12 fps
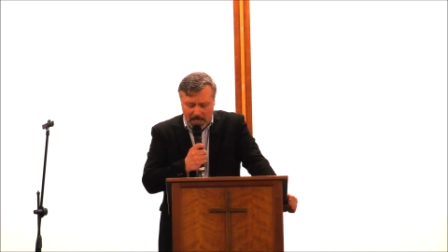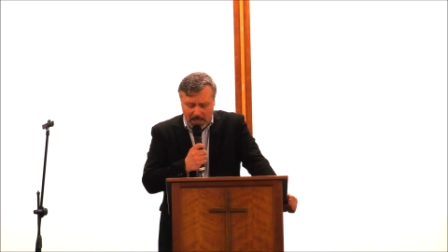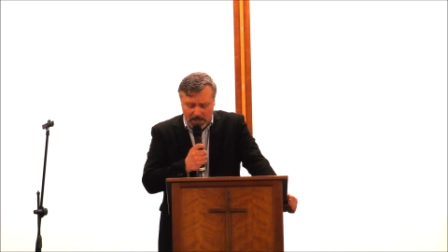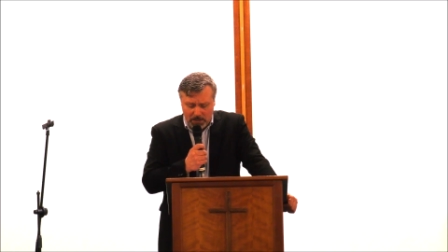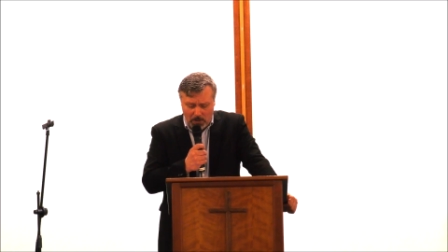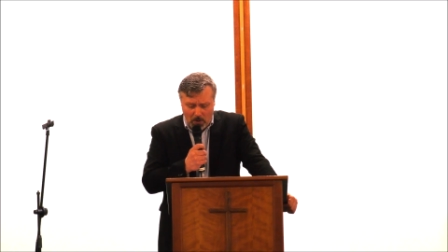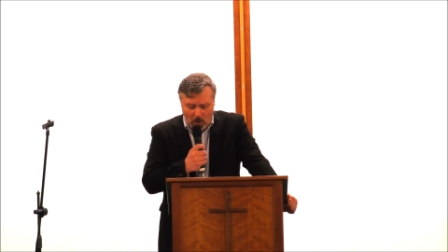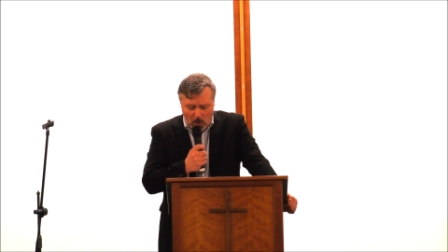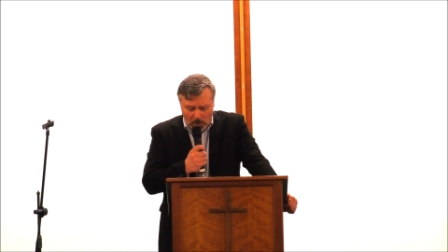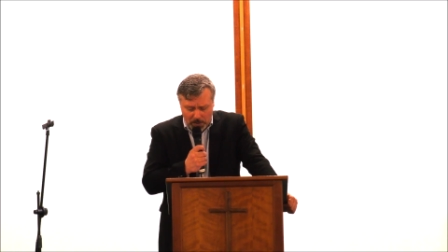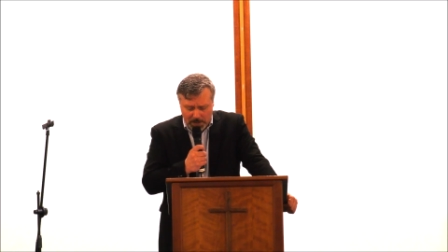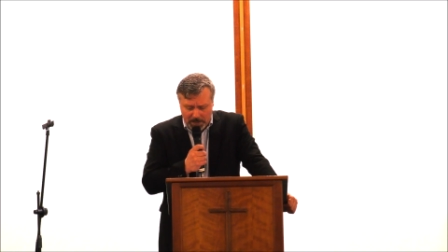and
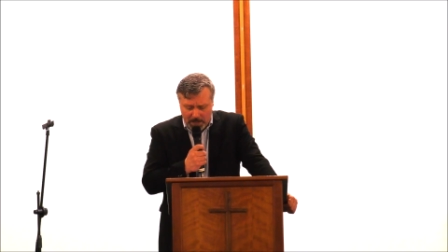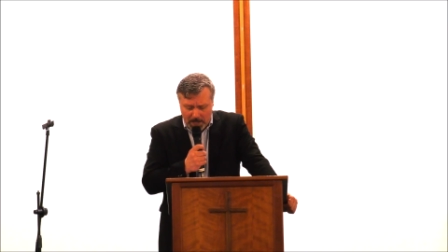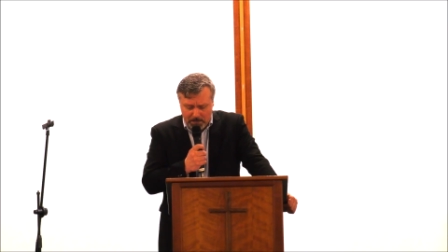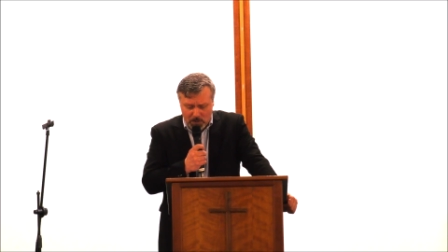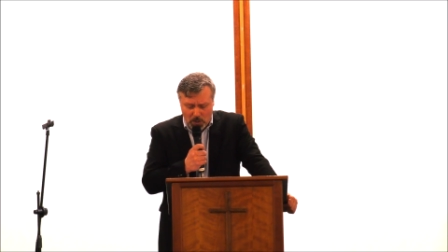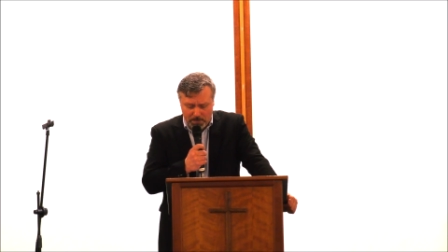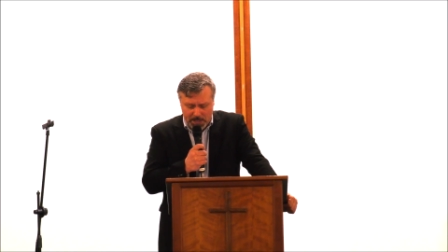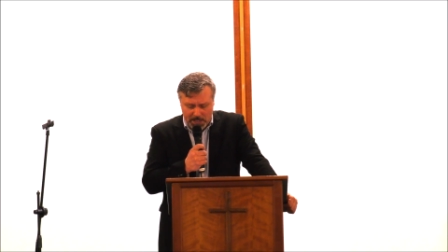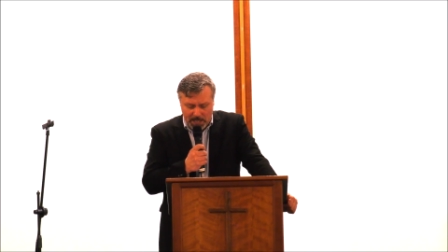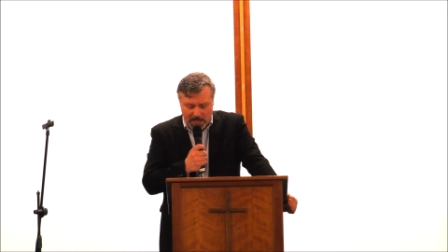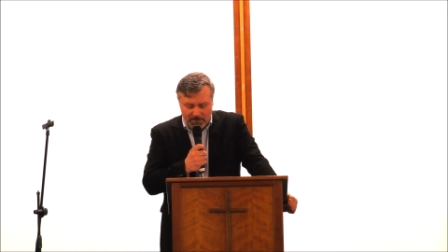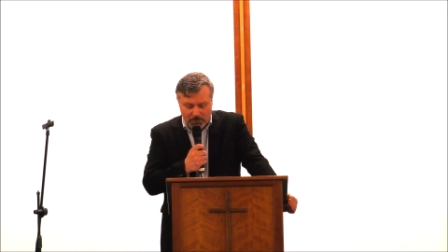order them to
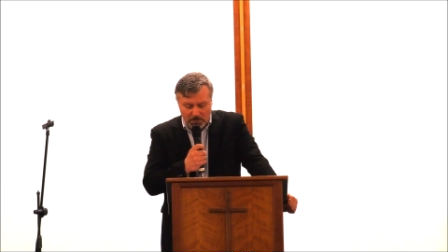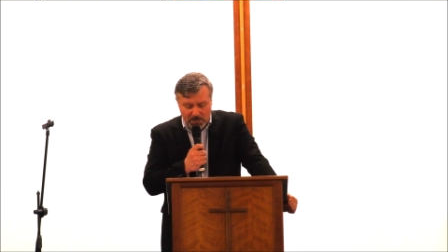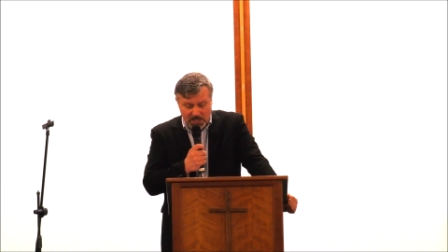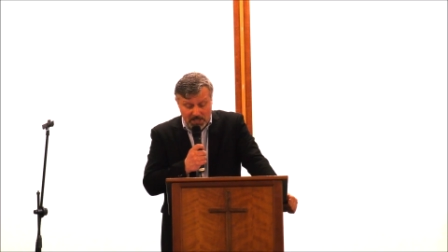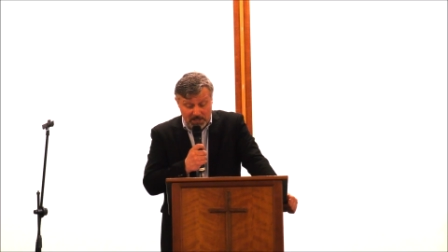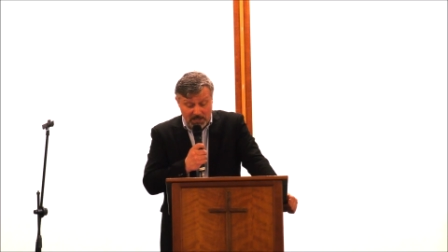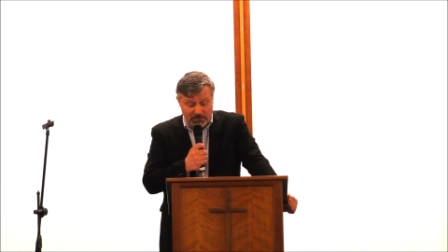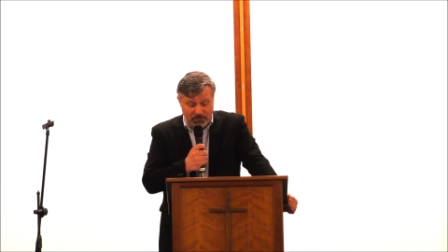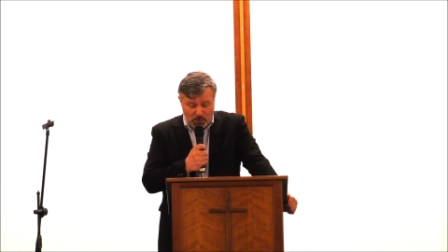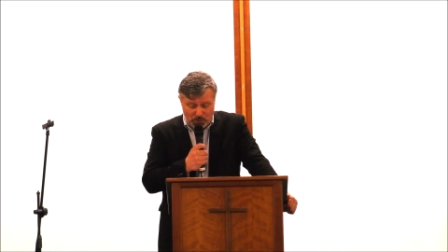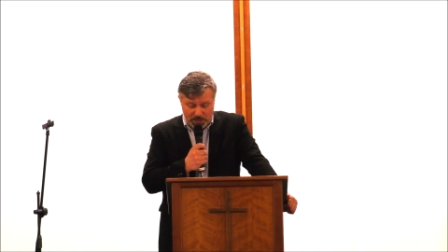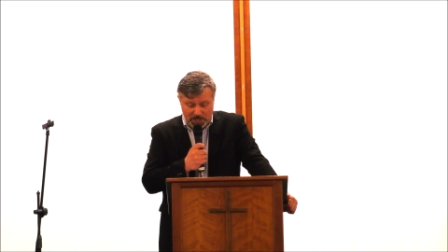abstain from certain
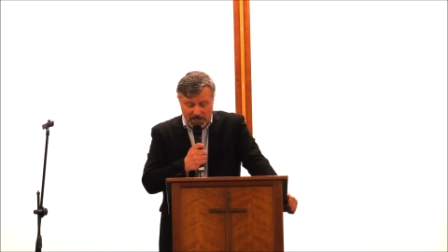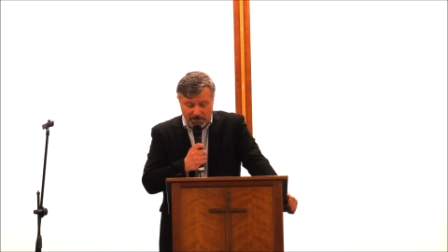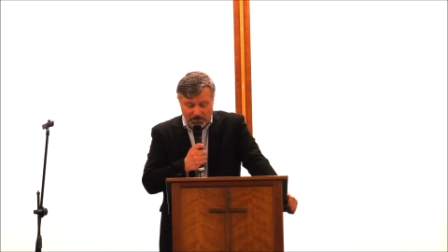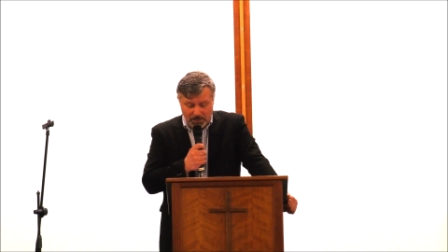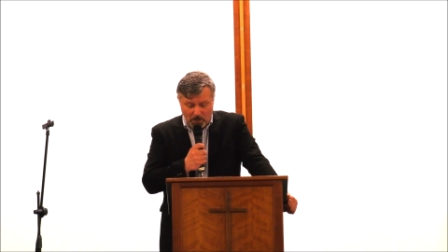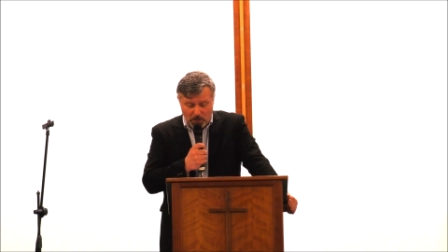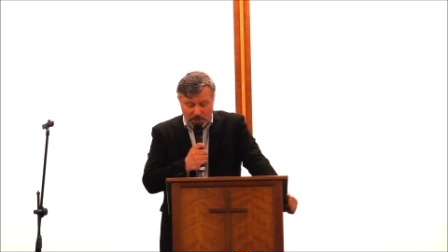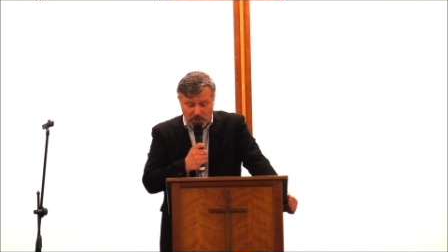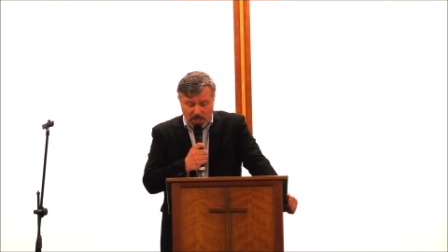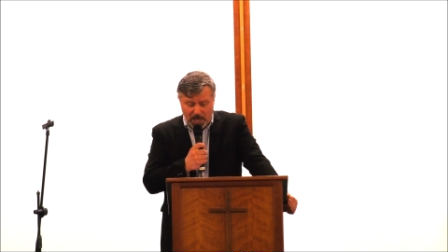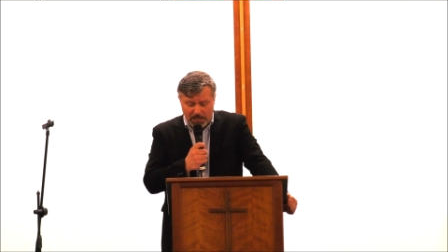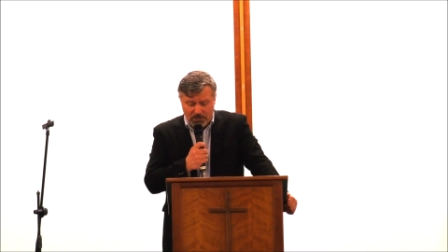foods,
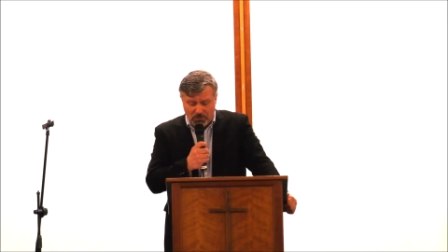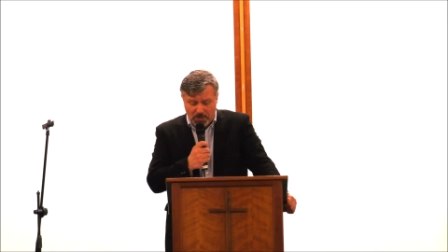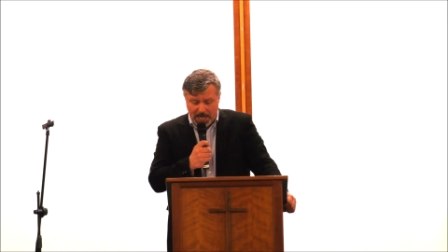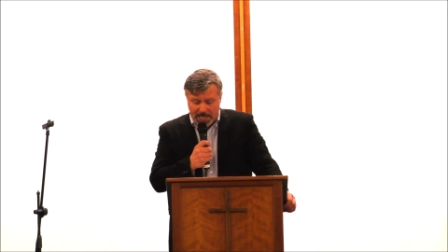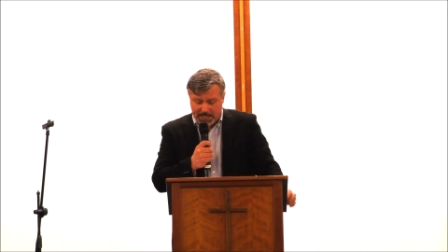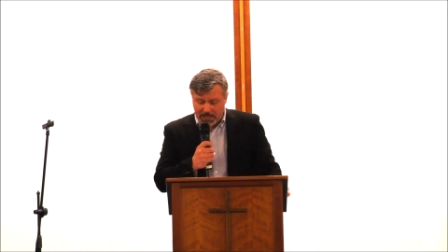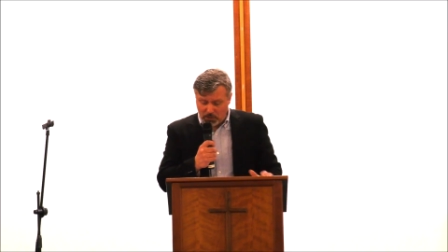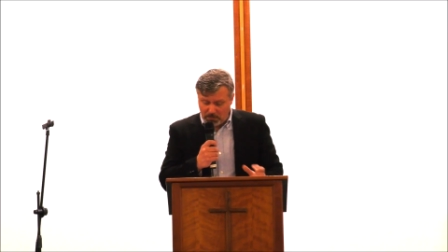which God created